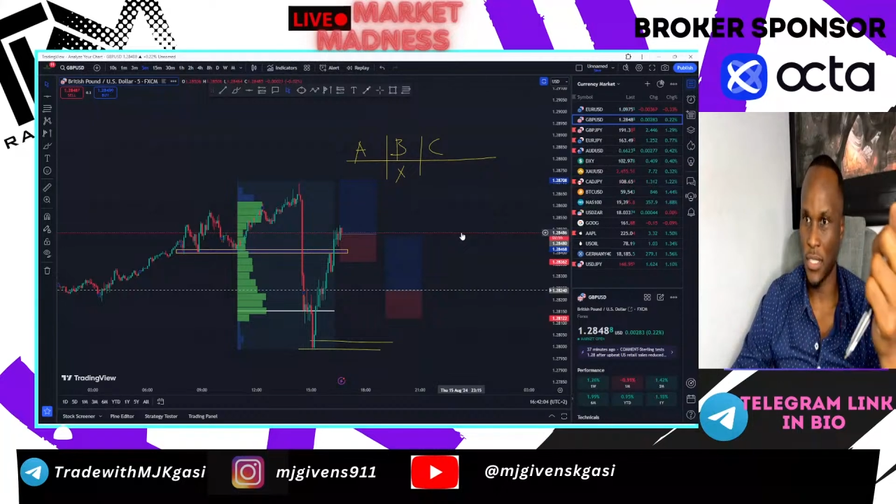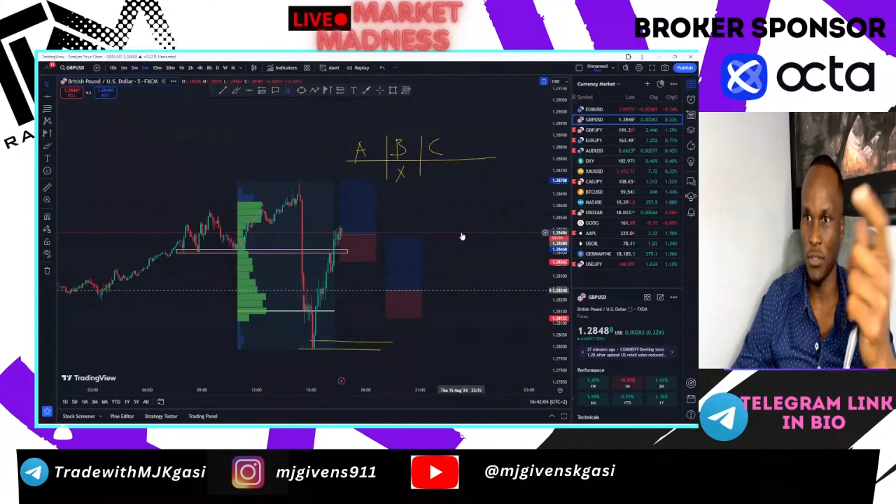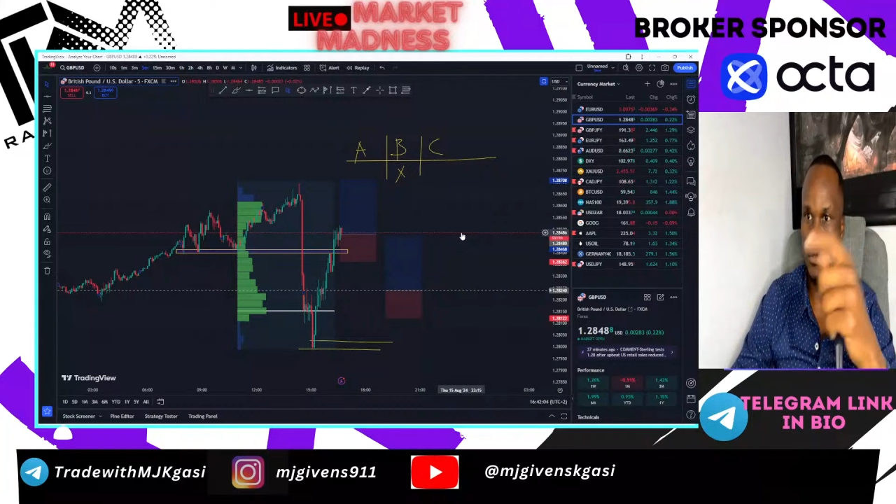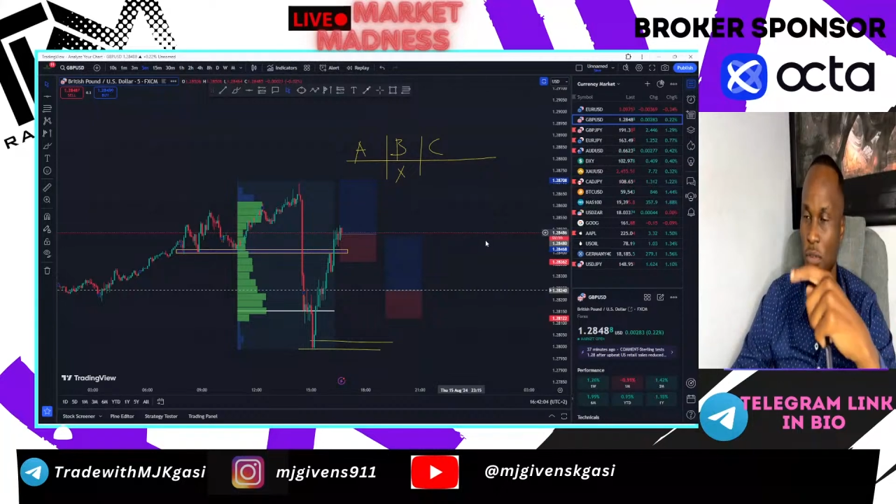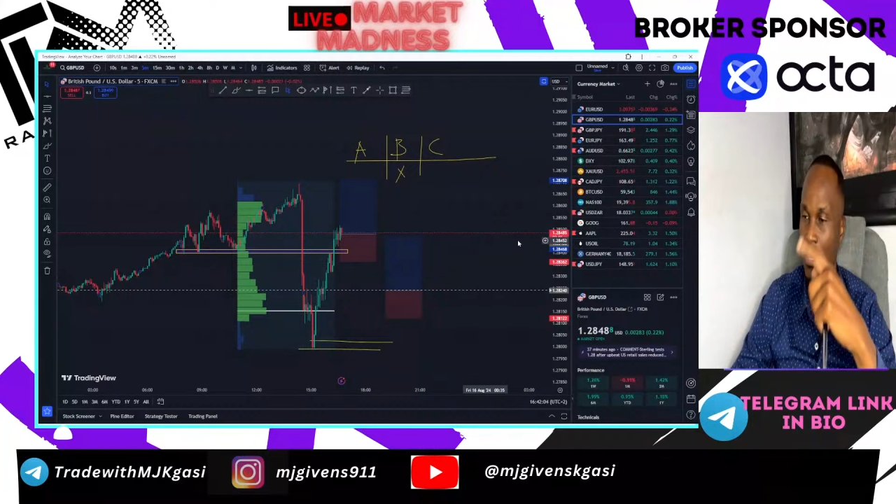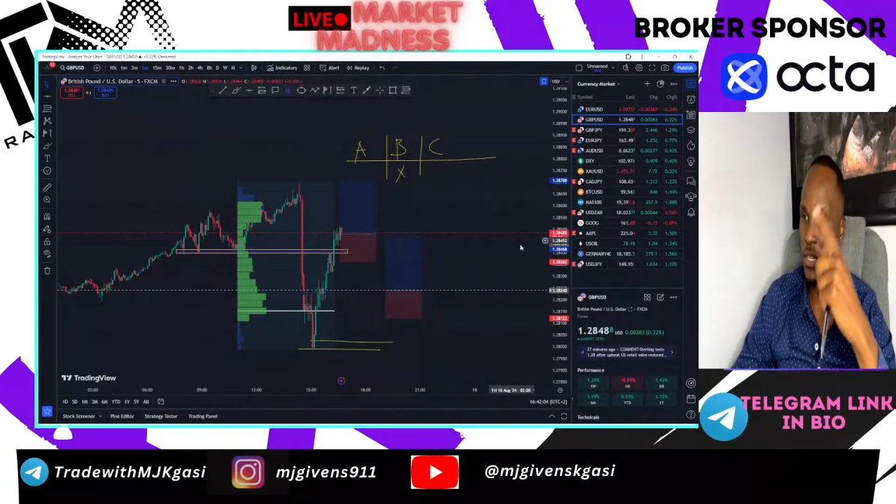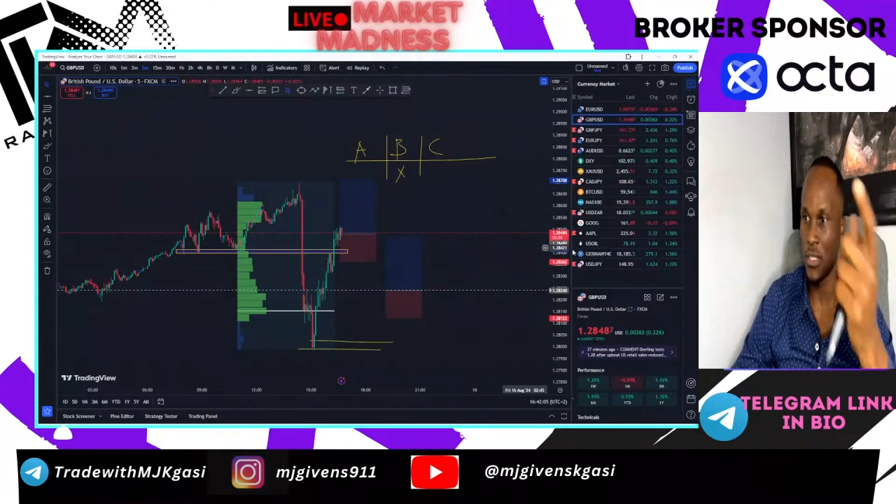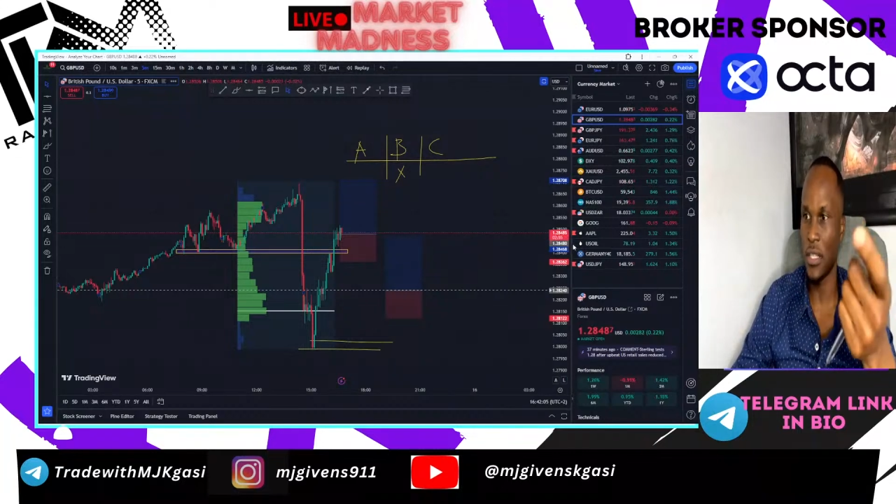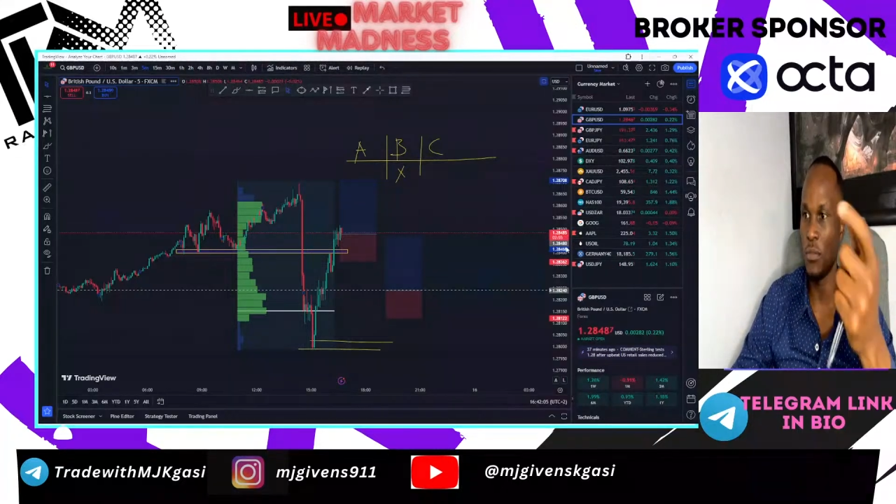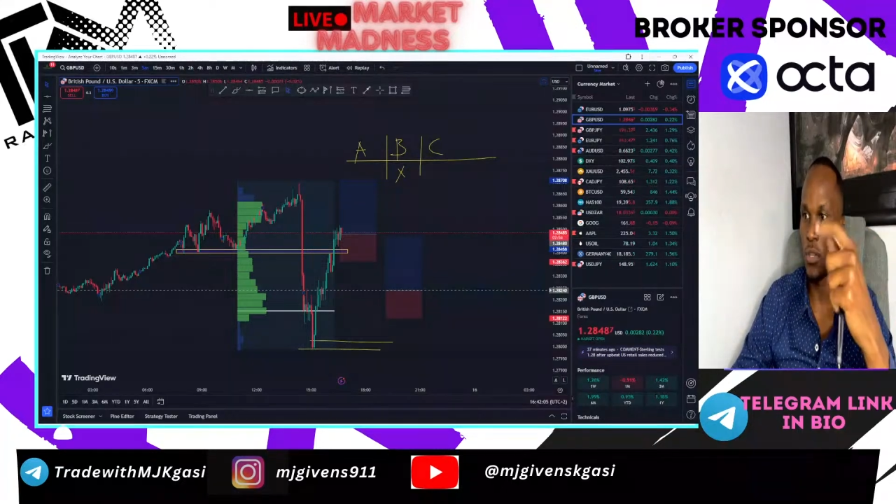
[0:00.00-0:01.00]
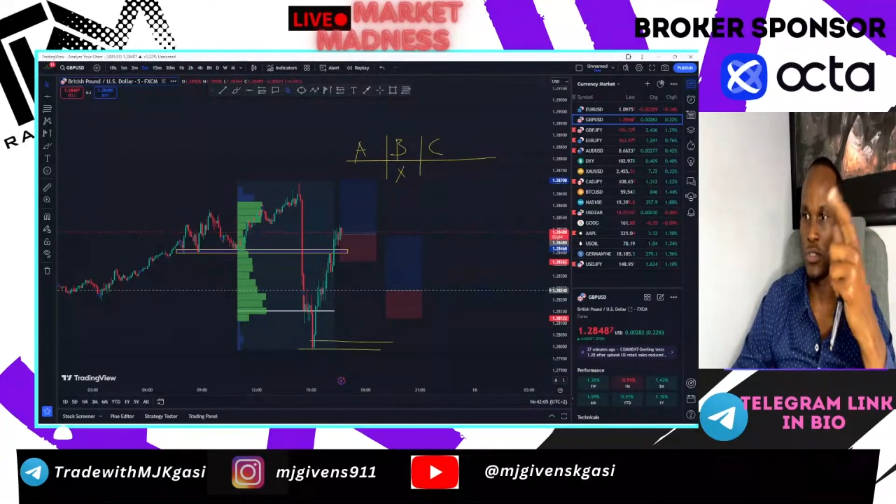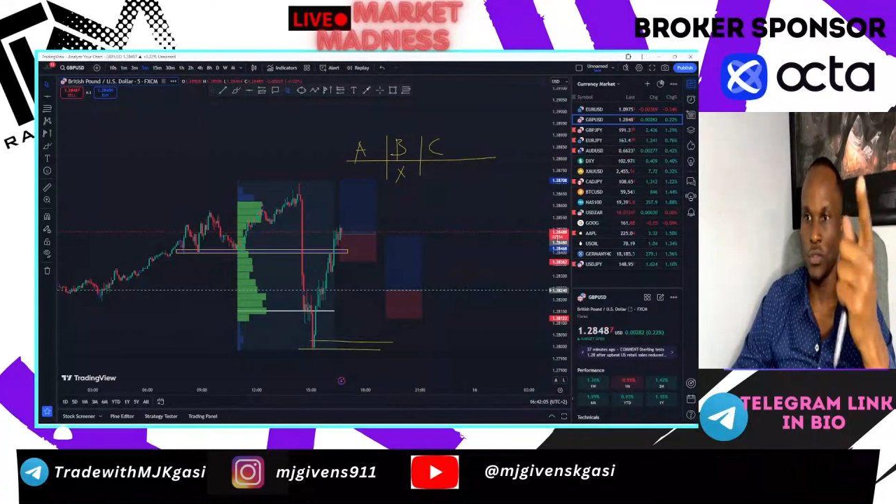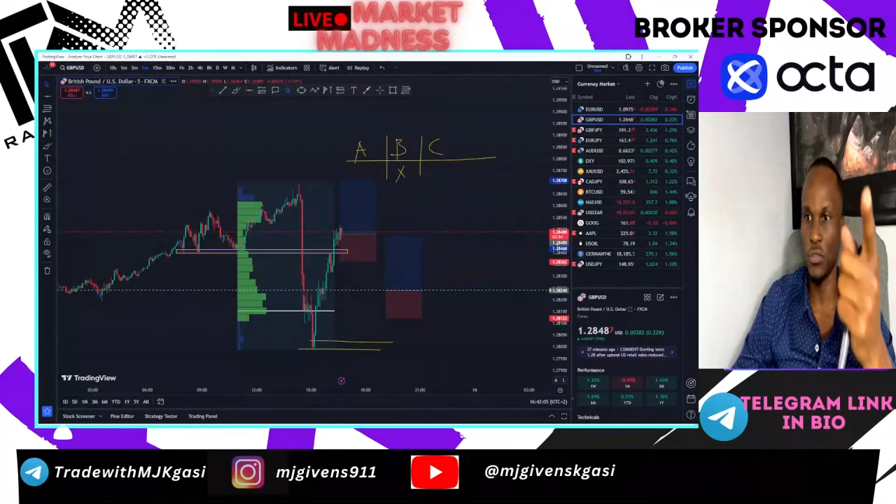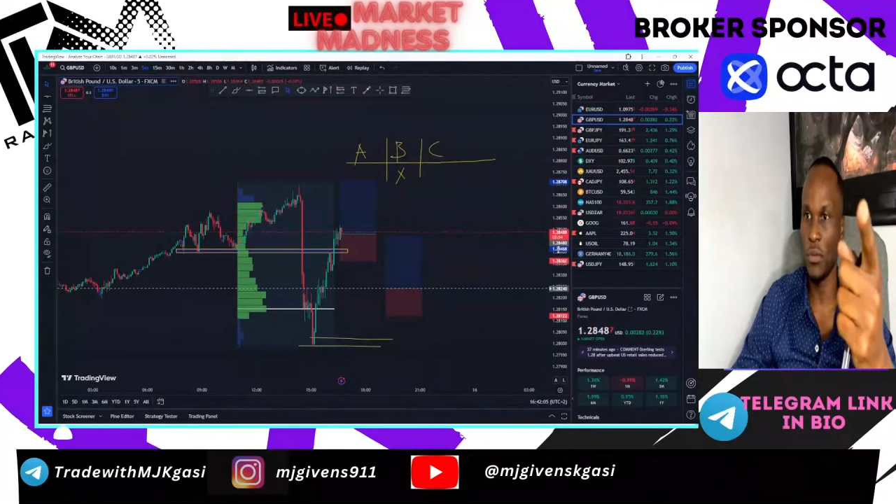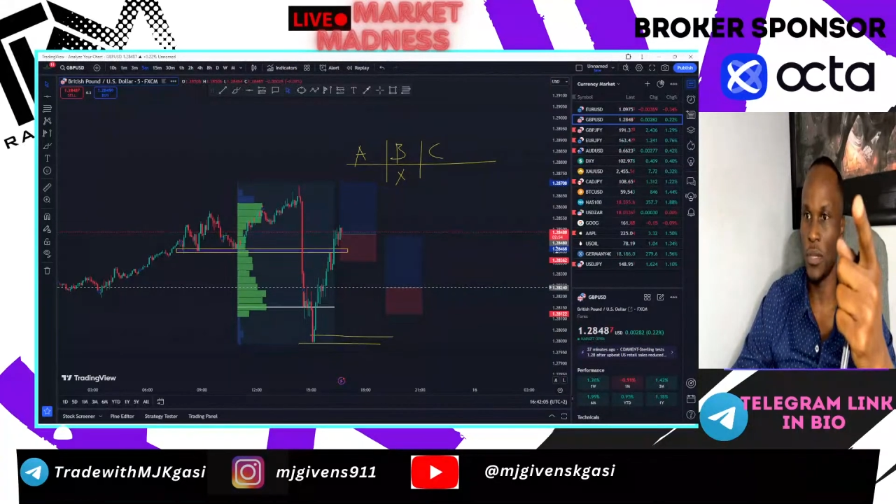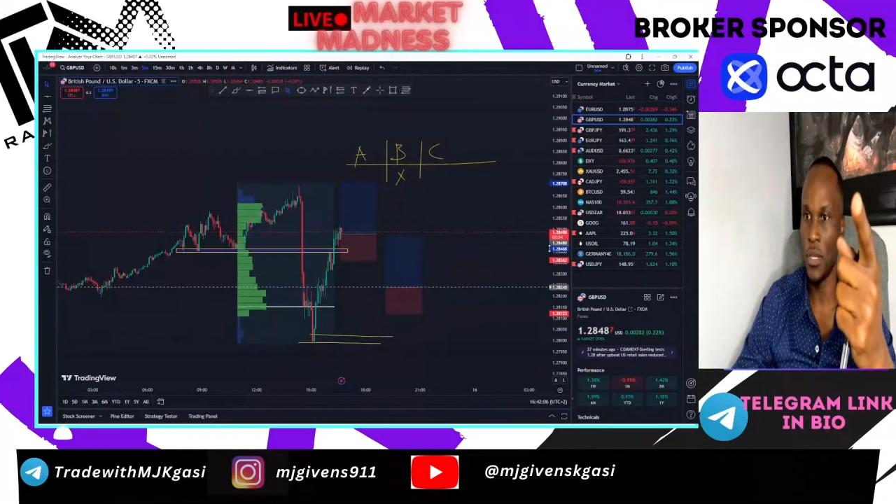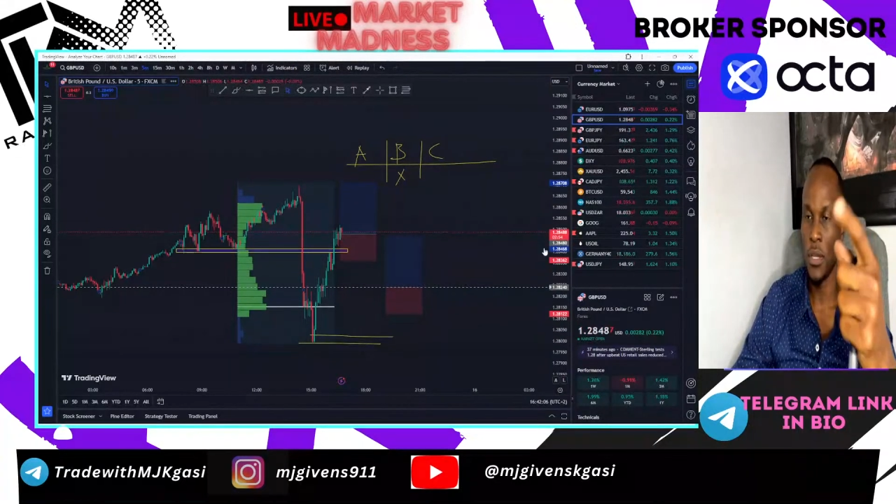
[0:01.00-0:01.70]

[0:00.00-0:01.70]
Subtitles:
and you don't understand what you are doing.